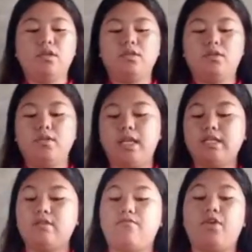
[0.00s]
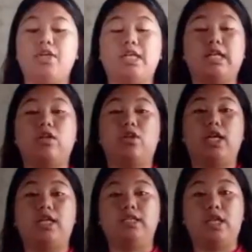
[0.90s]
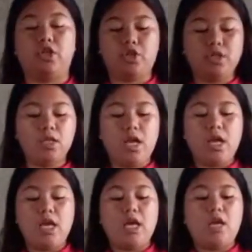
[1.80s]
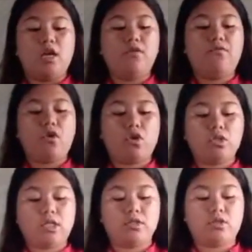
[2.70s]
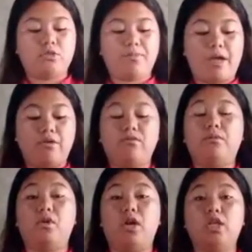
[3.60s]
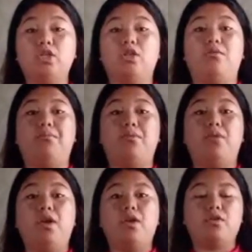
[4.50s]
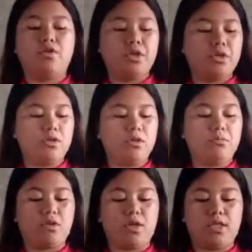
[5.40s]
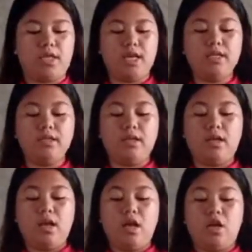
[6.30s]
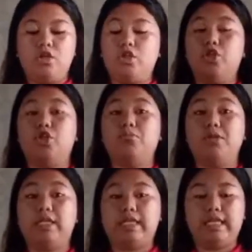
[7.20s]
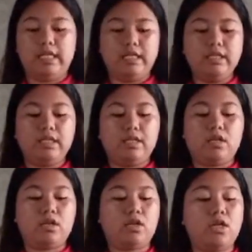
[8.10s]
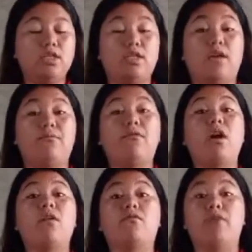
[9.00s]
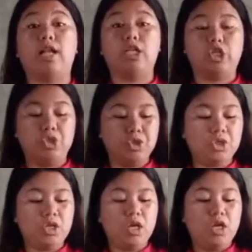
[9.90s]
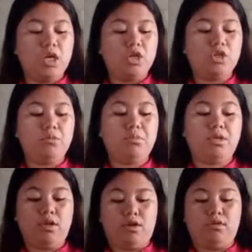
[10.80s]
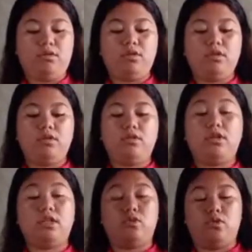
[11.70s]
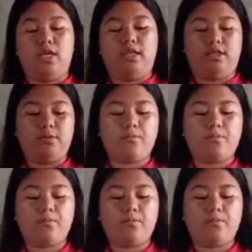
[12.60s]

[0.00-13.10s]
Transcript: So next, the vertical organization. It focuses on spiral progression of curriculum content. There should be skills, concept, values should be taught to the students.